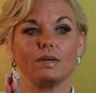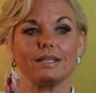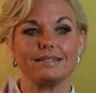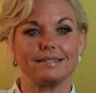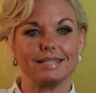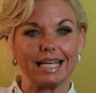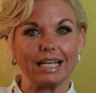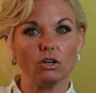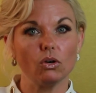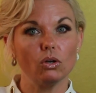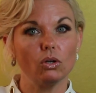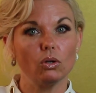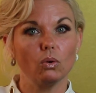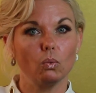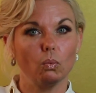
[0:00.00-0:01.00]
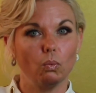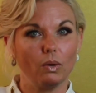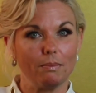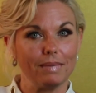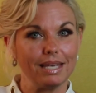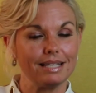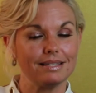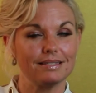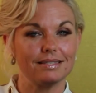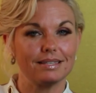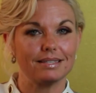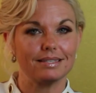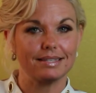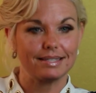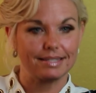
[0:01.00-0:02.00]

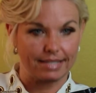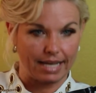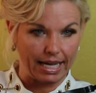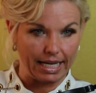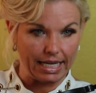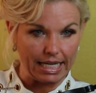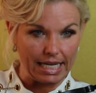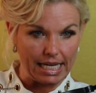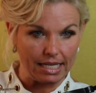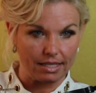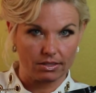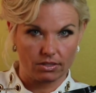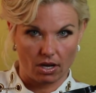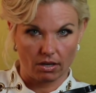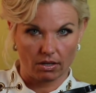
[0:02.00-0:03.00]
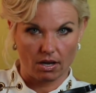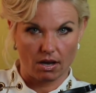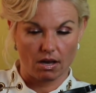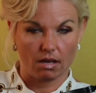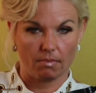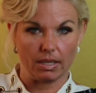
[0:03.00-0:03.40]
singlewomenssociety.com.